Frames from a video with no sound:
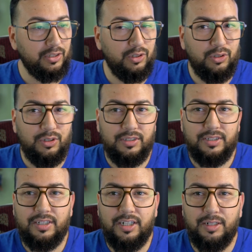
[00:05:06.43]
cool.
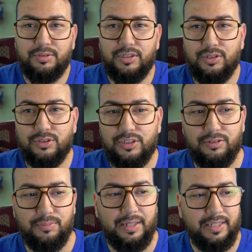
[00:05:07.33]
Those are some
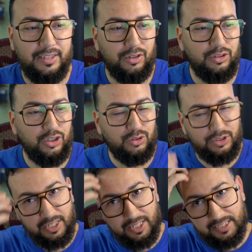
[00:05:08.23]
of my go-to
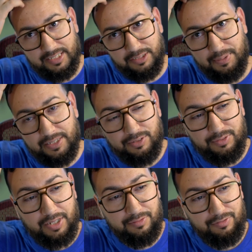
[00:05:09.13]
shots, especially
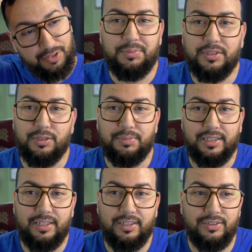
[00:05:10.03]
when I'm filming
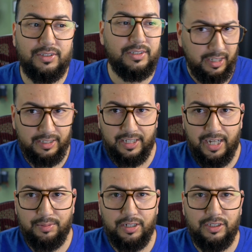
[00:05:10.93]
somebody else. And the
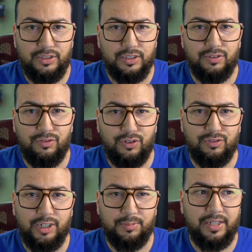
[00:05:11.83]
camera I use is a full
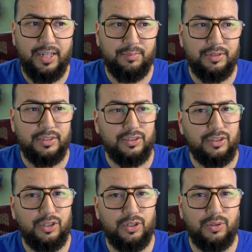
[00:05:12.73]
frame camera,
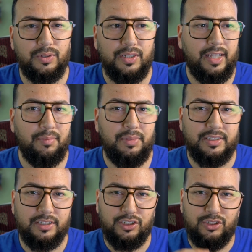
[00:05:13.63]
so that
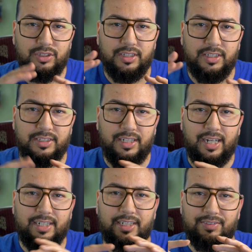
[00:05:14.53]
means it's using the
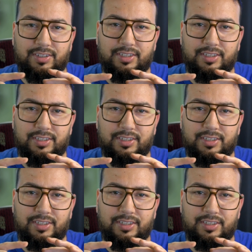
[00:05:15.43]
entirety of the